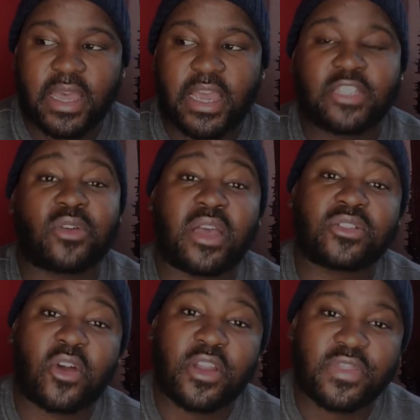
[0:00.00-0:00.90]
And so I
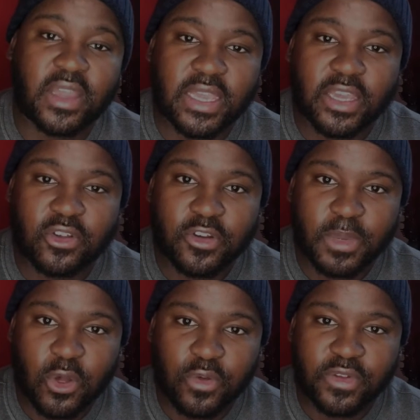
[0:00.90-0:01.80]
started thinking it could
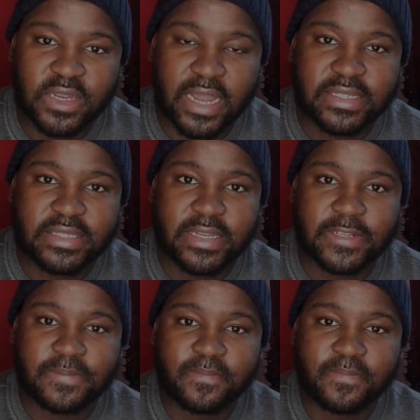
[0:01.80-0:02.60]
be COVID-19.